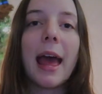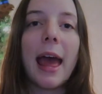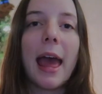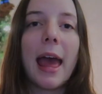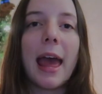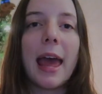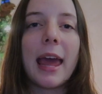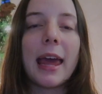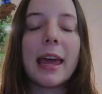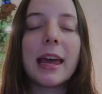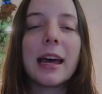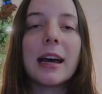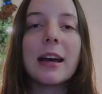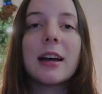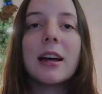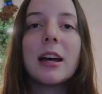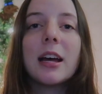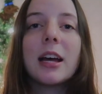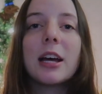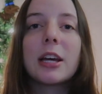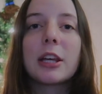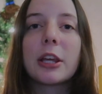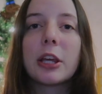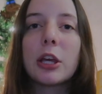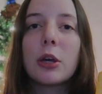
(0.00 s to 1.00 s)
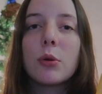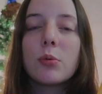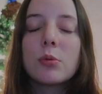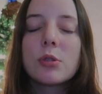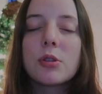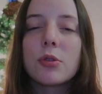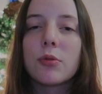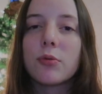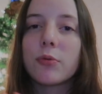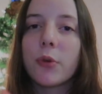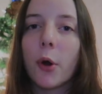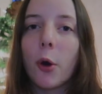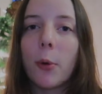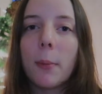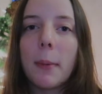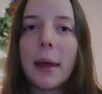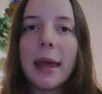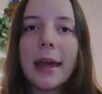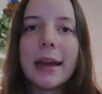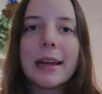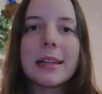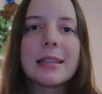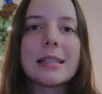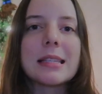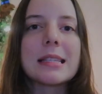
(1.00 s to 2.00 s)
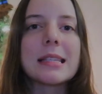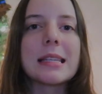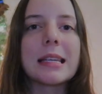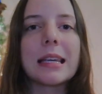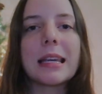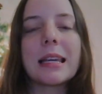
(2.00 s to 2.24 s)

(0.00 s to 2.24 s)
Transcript: a cute romance,